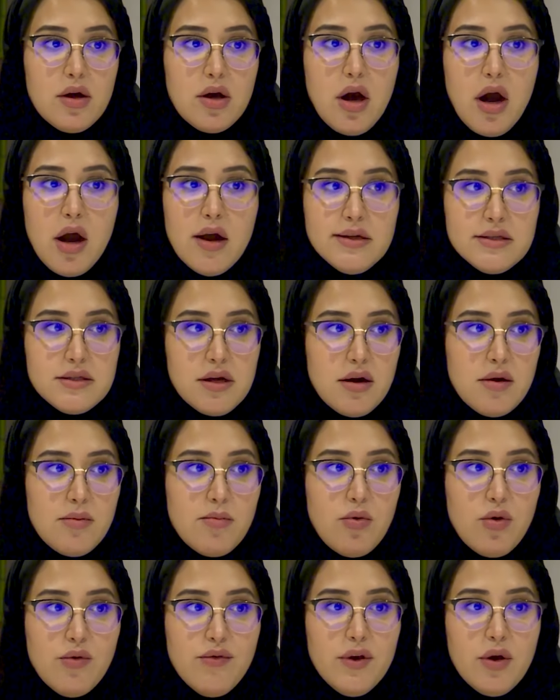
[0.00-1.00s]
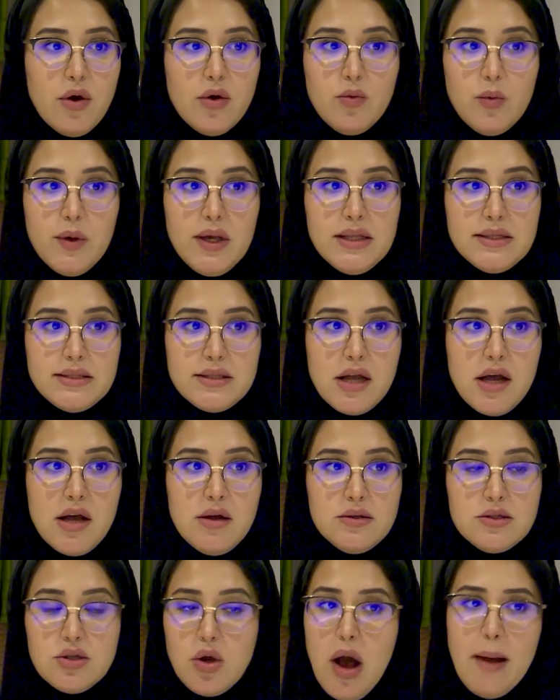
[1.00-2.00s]
Cars are moving on wheels
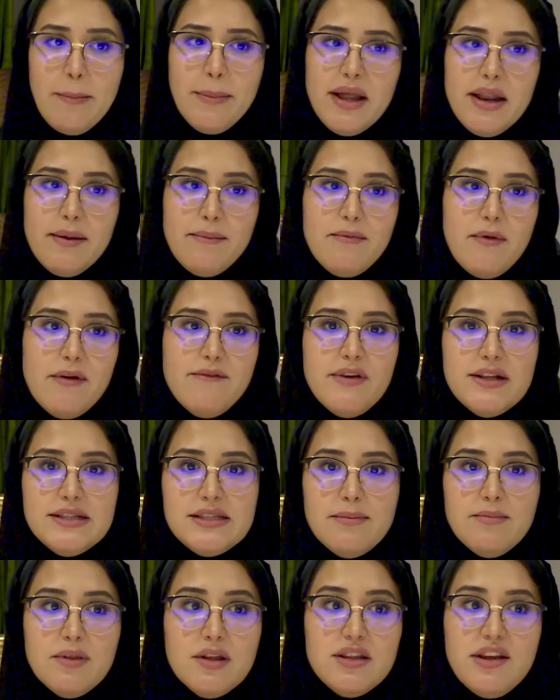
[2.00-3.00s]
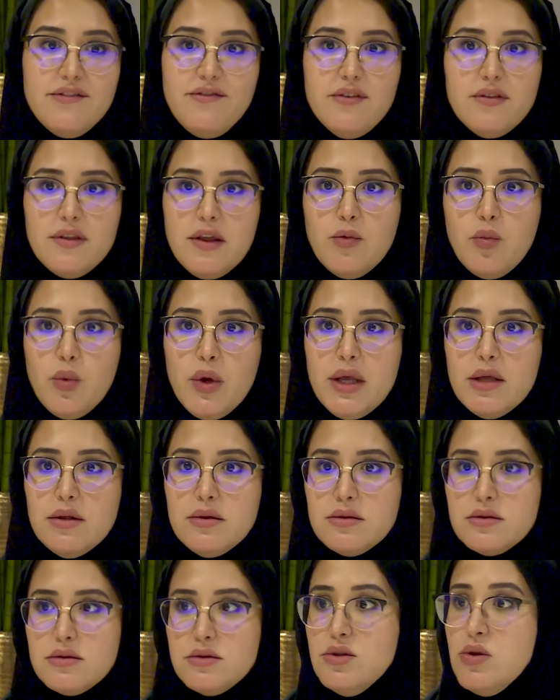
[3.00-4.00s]
now, so I'm going to invent something different than
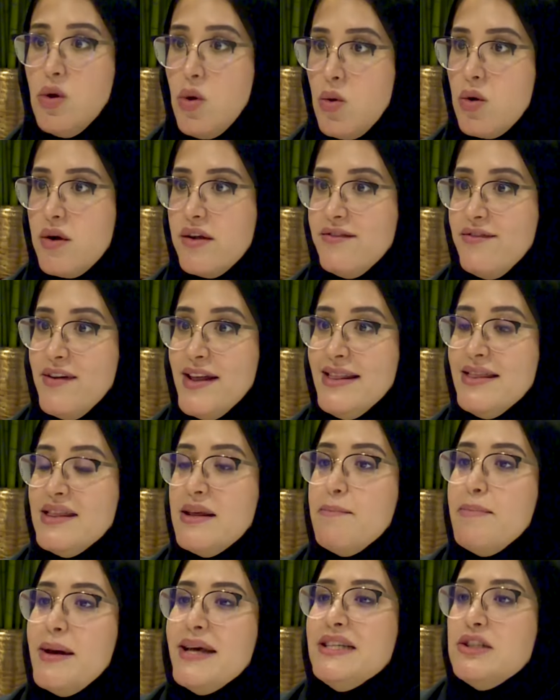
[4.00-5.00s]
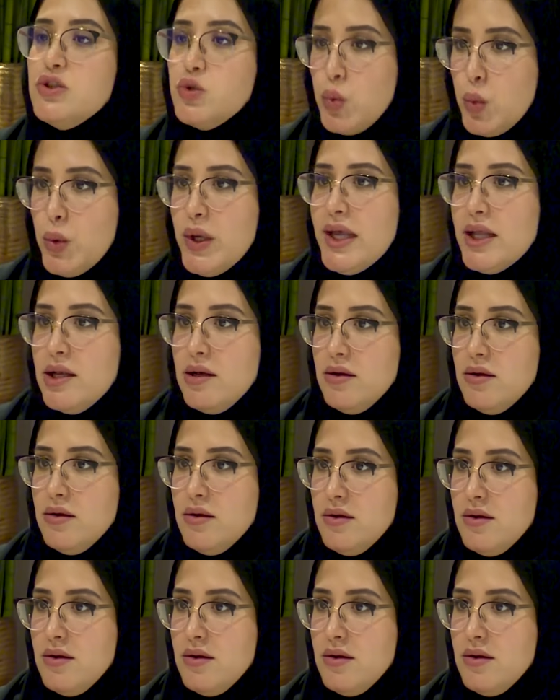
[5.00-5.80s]
wheels. No, invent the best wheel.